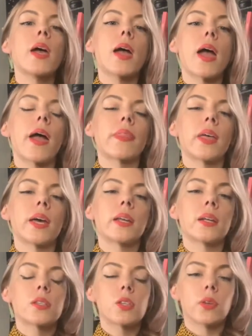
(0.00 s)
And then,
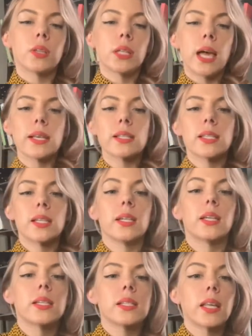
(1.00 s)
so the elastic
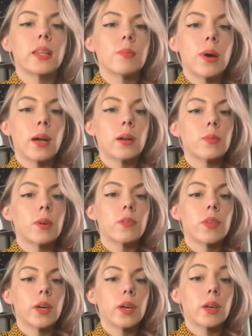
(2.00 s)
is at the bottom of
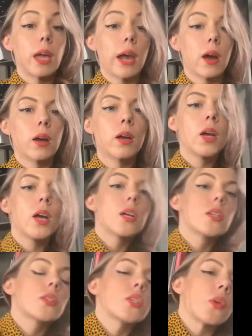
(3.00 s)
the hair.
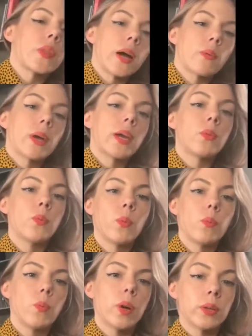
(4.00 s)
So that way,
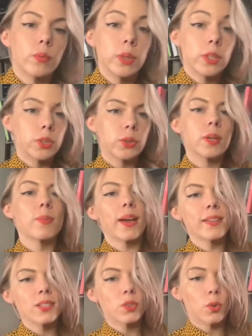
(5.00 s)
when we do get back to
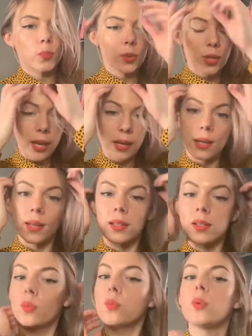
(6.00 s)
normal and
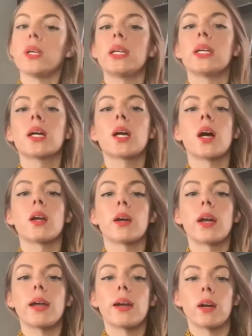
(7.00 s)
we cut our
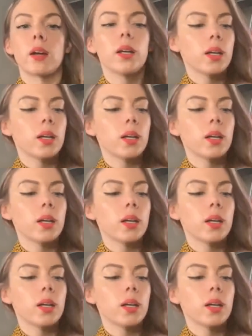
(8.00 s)
hair,